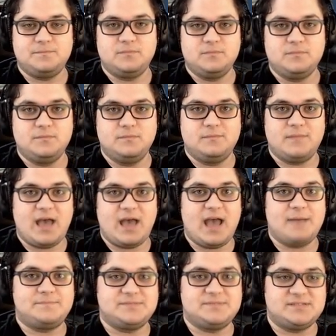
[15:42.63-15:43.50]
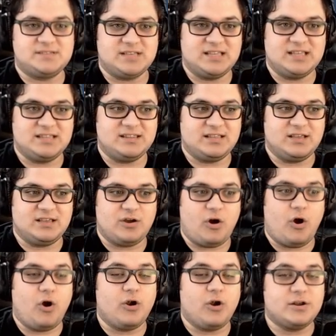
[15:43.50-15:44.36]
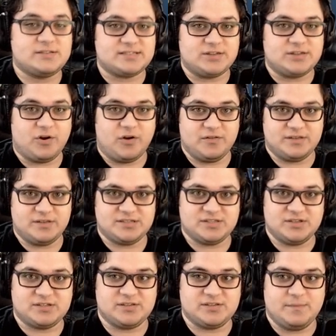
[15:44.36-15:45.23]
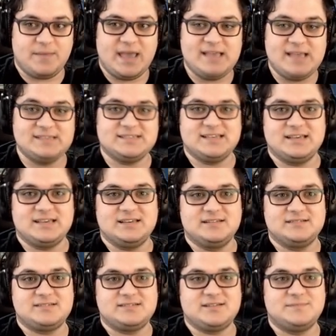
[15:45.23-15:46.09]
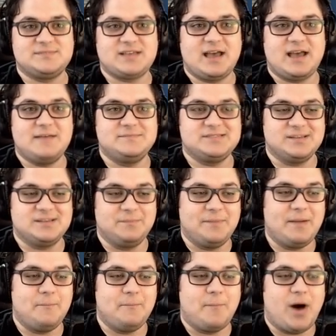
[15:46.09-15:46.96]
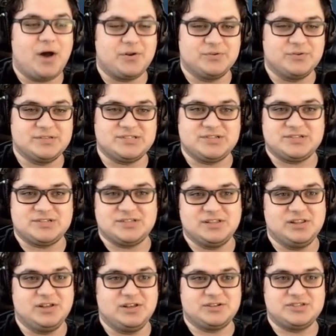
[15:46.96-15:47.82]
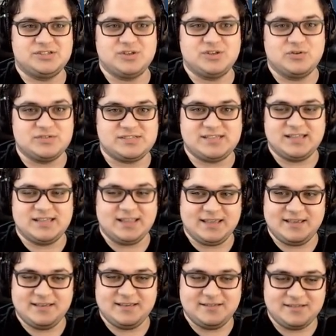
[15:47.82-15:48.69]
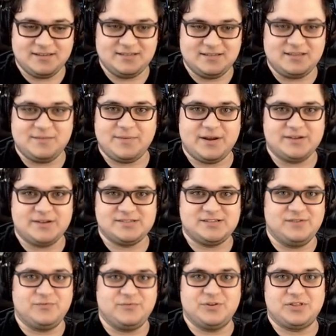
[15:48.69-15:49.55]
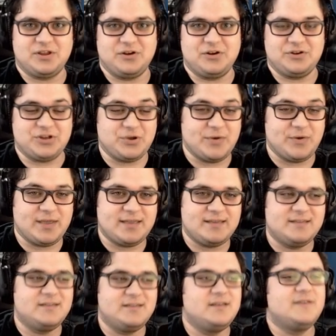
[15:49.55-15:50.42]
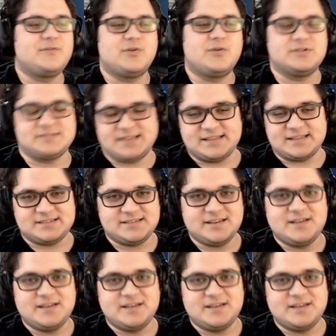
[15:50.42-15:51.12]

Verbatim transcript: maps and the art and all this looks amazing, sometimes the models just look so silly in comparison of what they're doing. Of course, that's